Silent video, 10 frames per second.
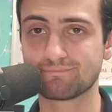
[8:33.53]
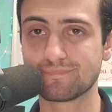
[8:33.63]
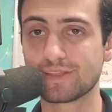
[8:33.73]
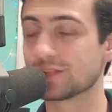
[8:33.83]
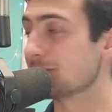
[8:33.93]

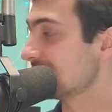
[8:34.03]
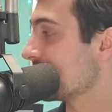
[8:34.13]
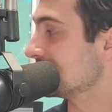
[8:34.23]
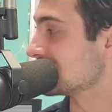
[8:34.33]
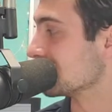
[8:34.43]
let me tell
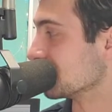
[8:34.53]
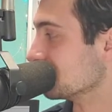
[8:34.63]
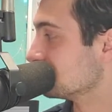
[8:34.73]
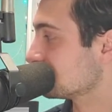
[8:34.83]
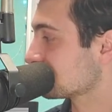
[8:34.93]
you something.
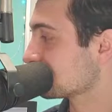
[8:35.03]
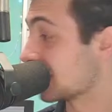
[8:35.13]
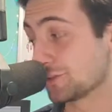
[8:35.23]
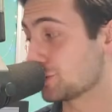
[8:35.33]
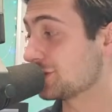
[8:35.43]

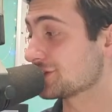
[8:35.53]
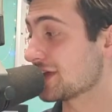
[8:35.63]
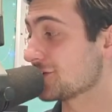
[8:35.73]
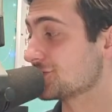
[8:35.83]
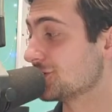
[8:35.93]
I tweeted this
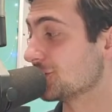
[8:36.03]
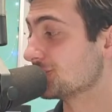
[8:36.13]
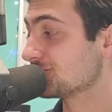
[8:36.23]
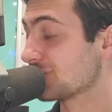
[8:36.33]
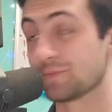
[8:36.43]
out too.
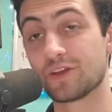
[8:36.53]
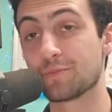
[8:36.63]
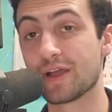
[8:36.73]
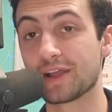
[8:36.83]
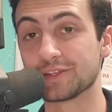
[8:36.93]
I'm very
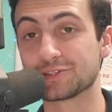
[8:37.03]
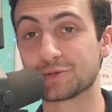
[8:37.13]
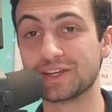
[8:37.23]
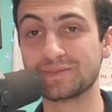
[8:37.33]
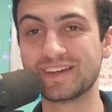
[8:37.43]
proud of this
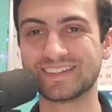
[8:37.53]
tweet.